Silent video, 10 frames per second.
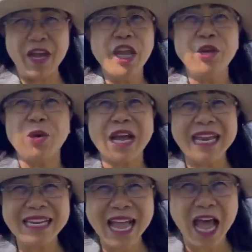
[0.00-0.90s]
You
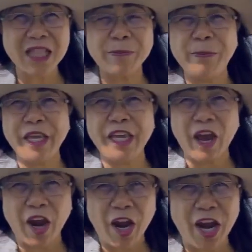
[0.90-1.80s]
cannot be
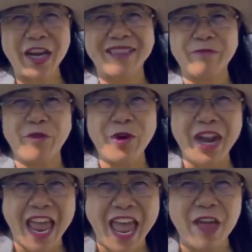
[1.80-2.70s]
hurt
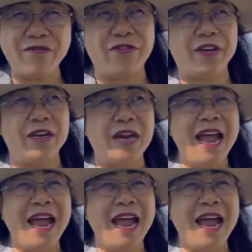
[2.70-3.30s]
forever.